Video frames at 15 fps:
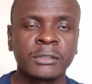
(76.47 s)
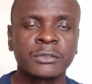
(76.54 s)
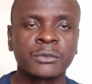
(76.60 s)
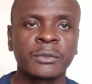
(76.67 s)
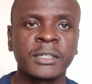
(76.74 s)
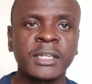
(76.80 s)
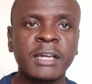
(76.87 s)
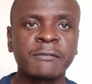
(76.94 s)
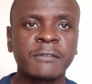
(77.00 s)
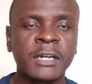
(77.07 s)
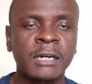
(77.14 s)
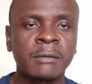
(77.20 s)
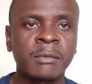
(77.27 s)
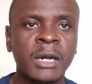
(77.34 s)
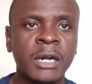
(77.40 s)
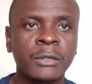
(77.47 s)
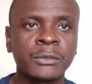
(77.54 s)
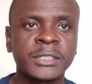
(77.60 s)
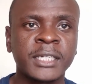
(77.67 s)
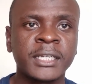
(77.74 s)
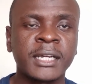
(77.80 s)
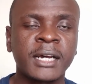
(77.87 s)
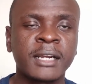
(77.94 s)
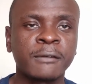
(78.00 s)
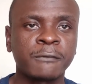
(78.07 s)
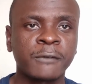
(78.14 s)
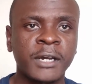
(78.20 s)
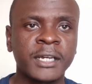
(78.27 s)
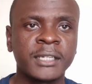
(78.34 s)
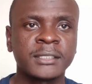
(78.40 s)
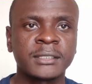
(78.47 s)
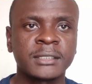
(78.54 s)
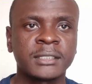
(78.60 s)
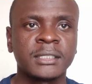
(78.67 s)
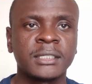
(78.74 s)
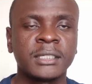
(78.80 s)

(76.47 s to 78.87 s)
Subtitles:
So they have come out and advised